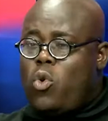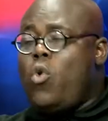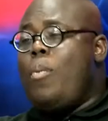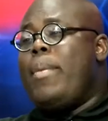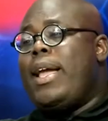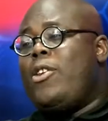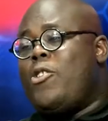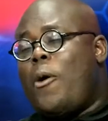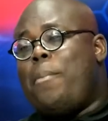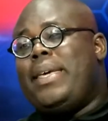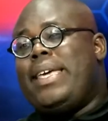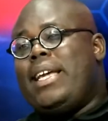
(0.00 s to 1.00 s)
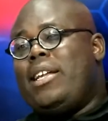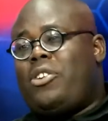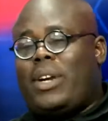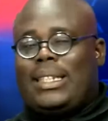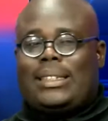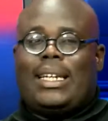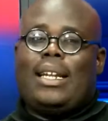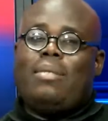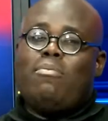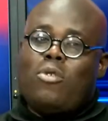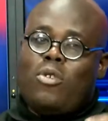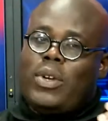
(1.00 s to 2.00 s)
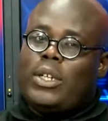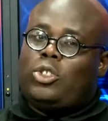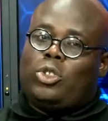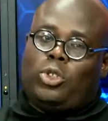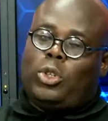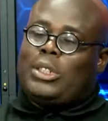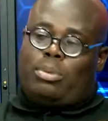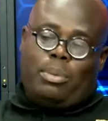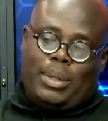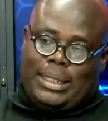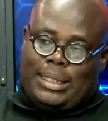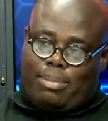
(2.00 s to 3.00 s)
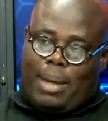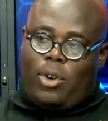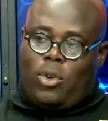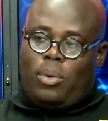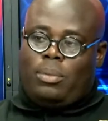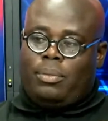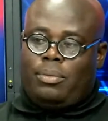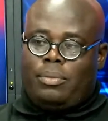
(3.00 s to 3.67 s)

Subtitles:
who may not be interested in moving to those properties back home.